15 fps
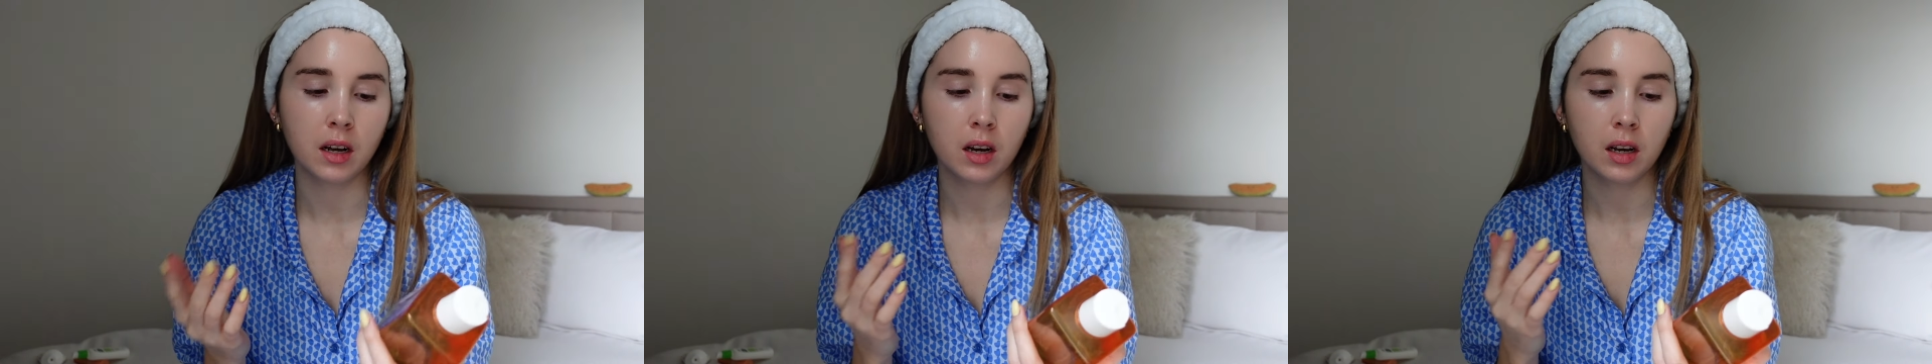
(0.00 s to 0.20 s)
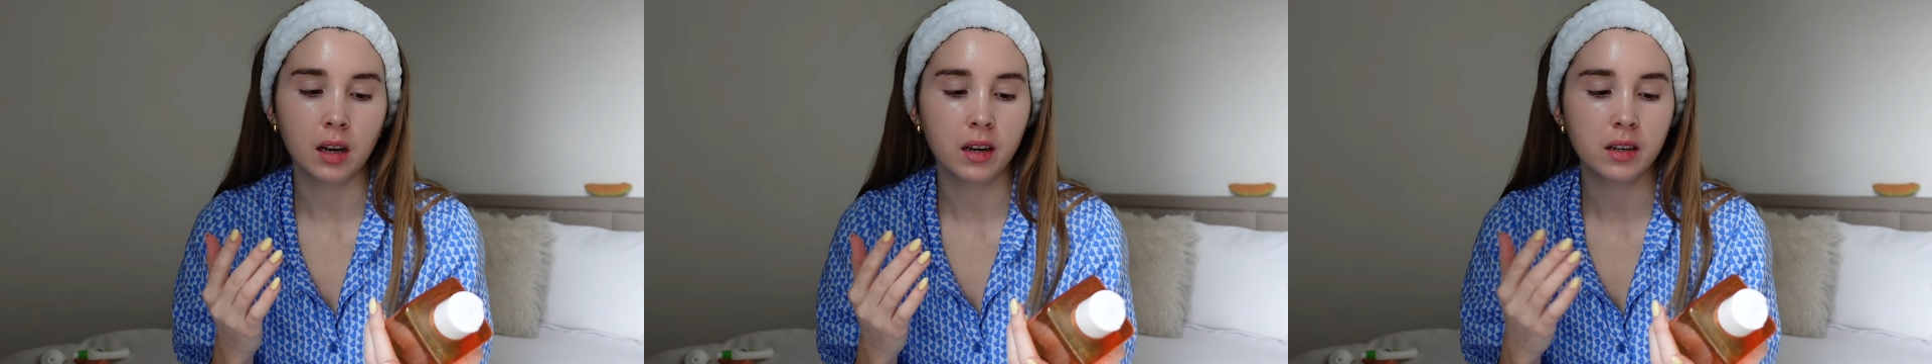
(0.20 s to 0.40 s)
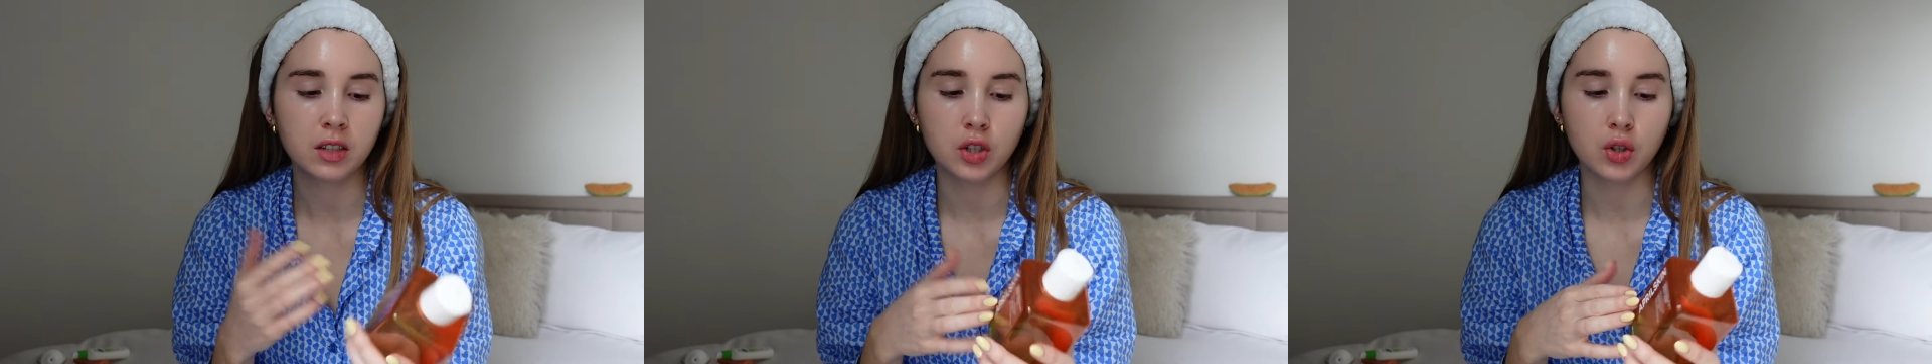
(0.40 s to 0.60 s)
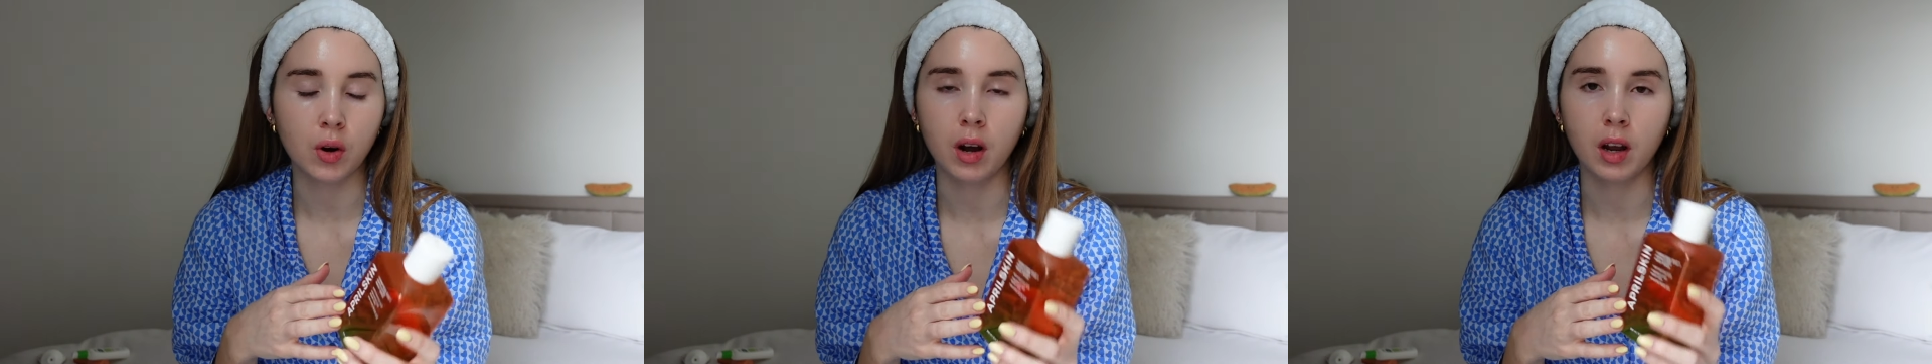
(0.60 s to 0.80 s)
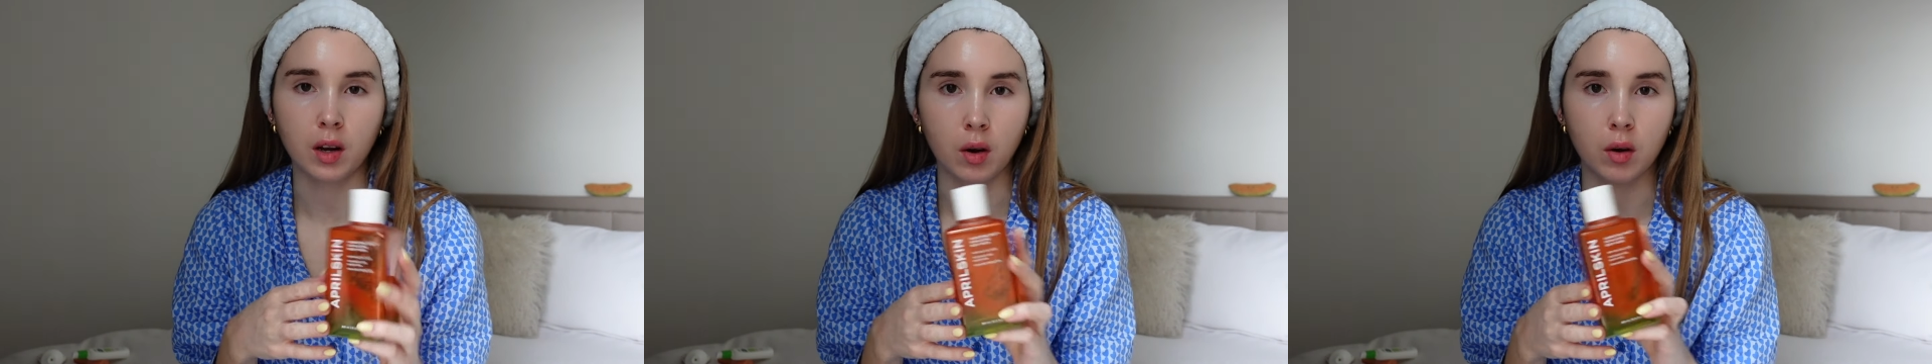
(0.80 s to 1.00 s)
I like to
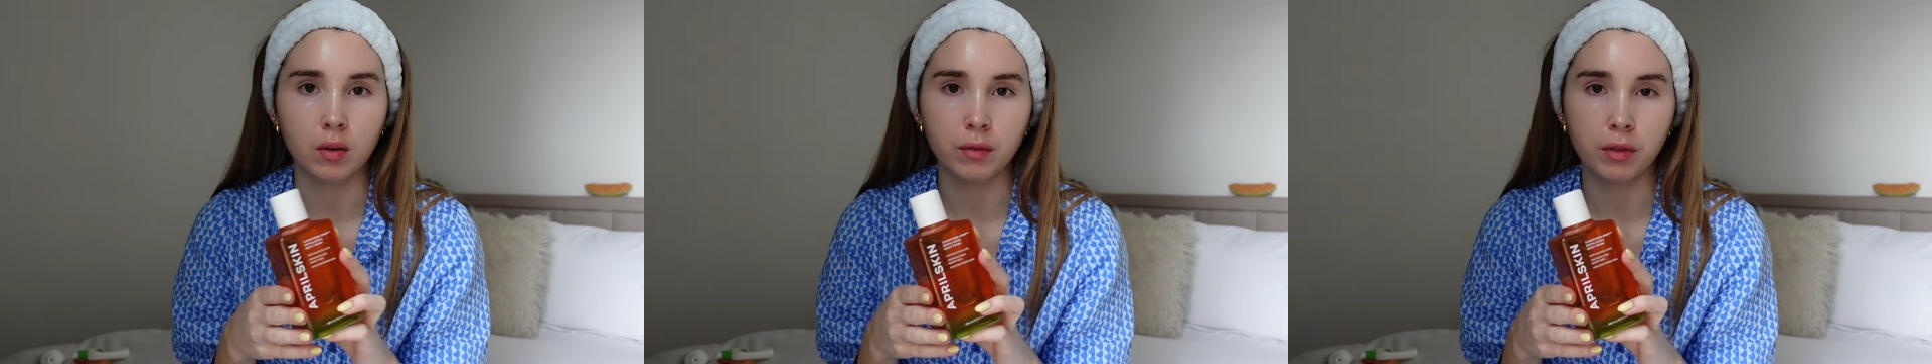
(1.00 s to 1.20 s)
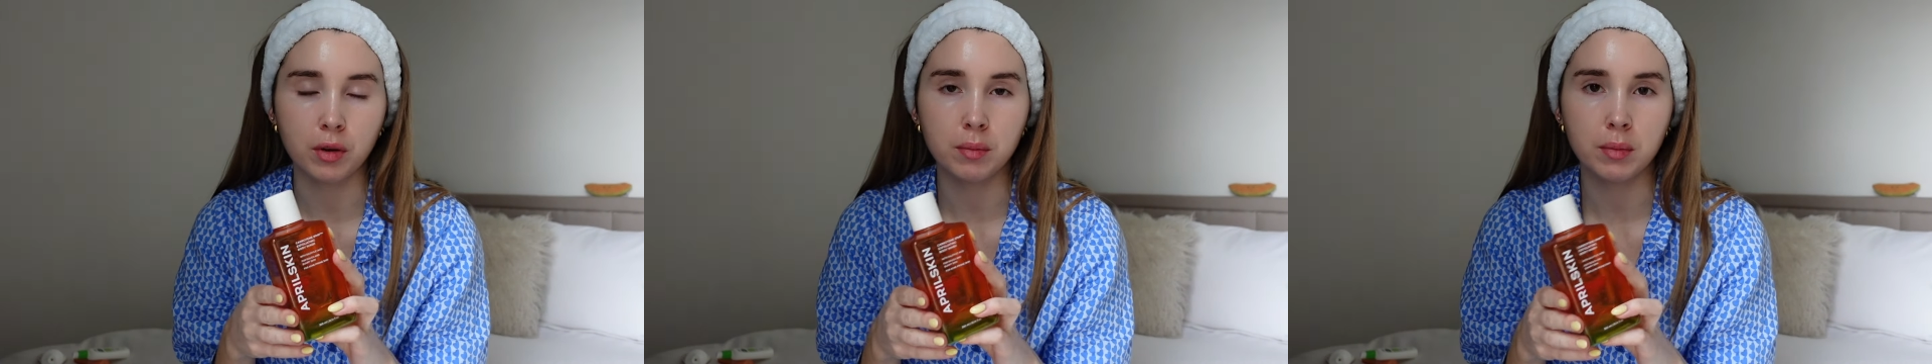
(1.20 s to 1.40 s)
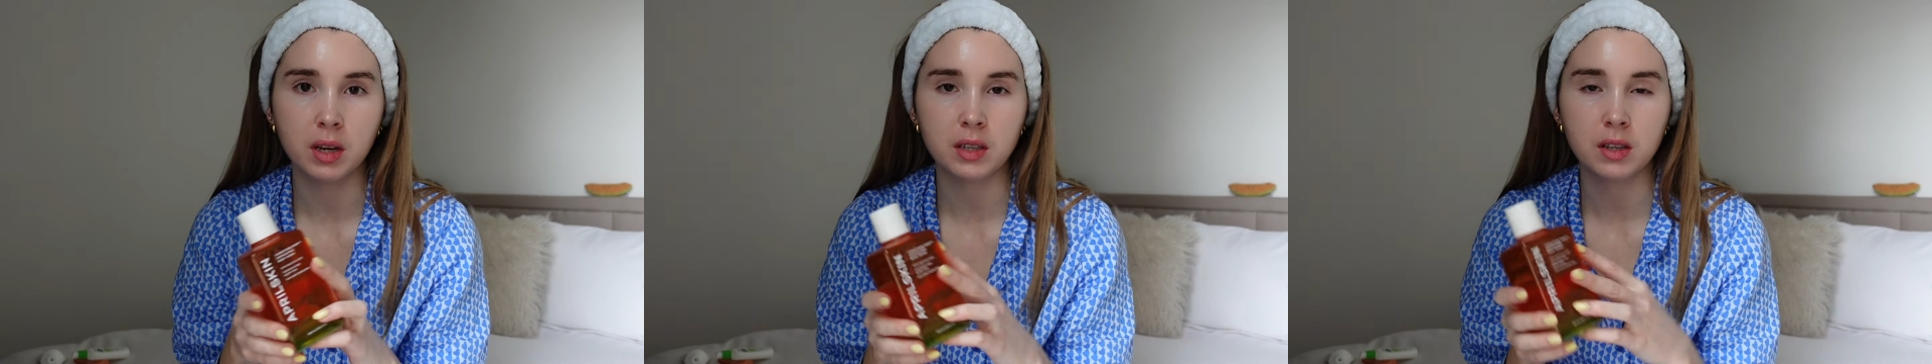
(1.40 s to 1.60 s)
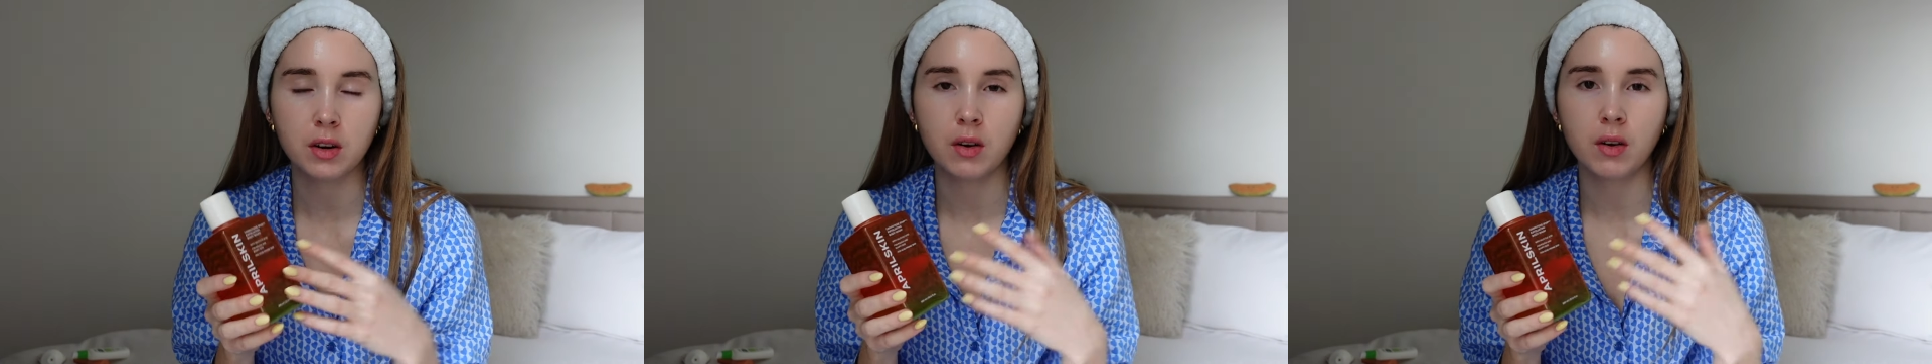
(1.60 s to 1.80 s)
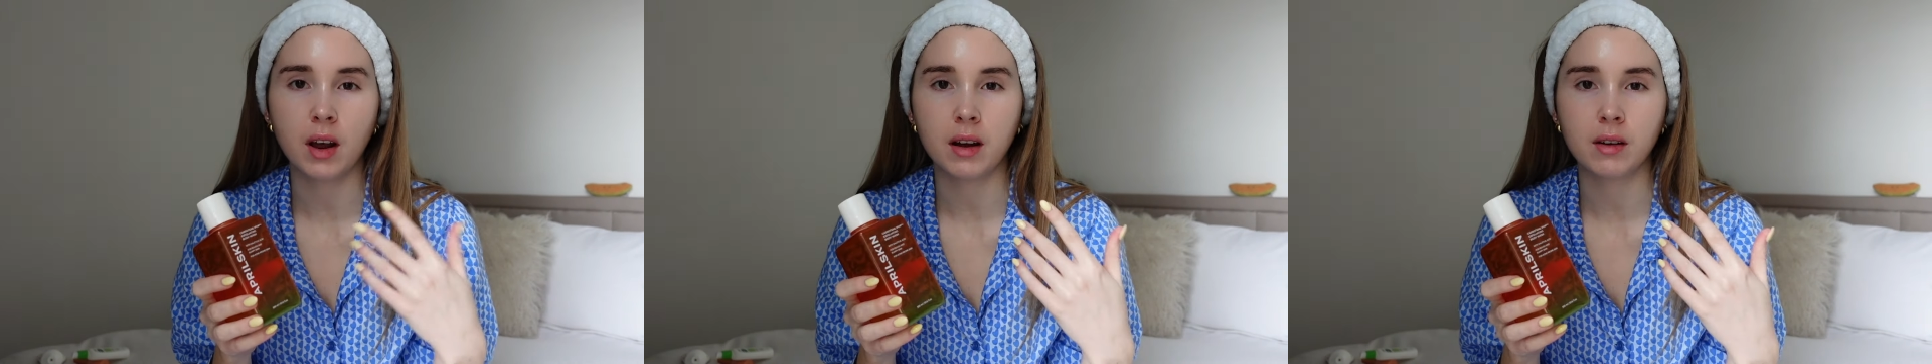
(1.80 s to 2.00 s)
try a lot of them because I
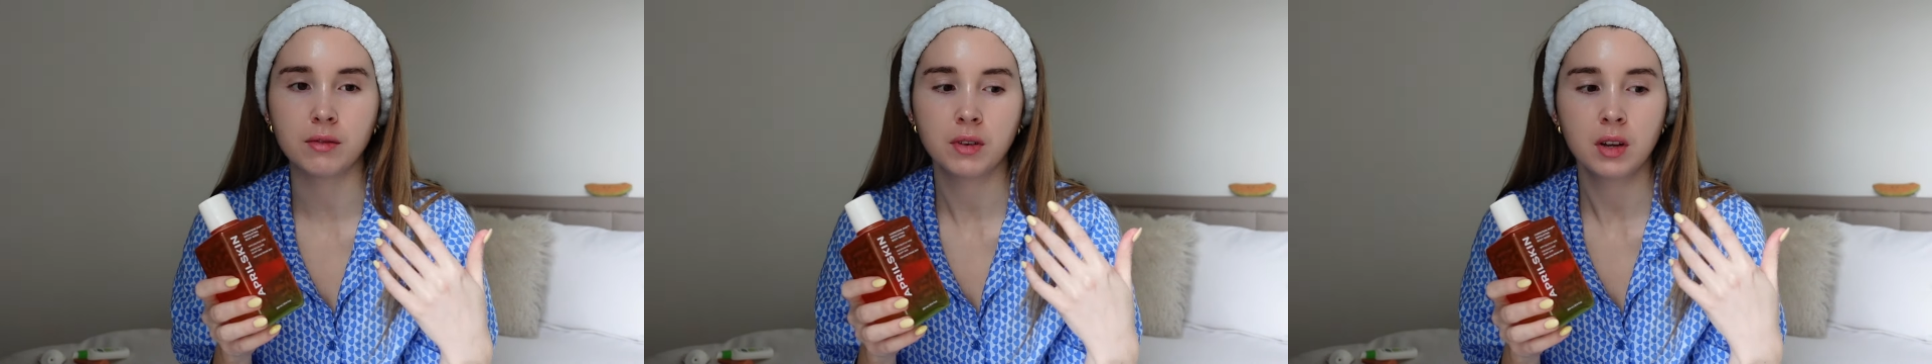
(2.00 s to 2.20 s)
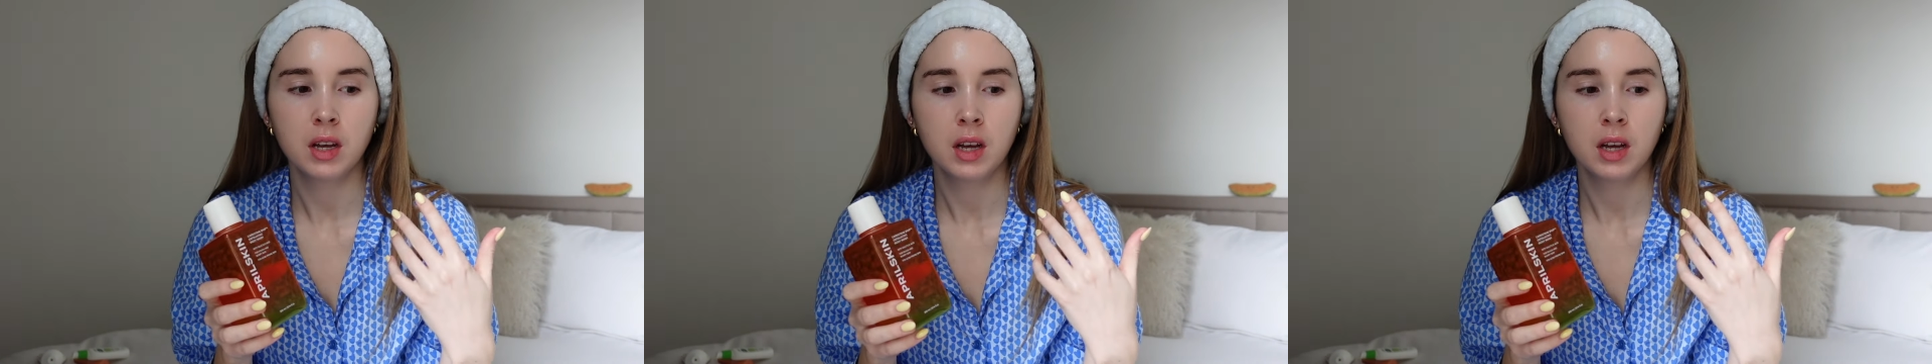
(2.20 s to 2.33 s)
don't have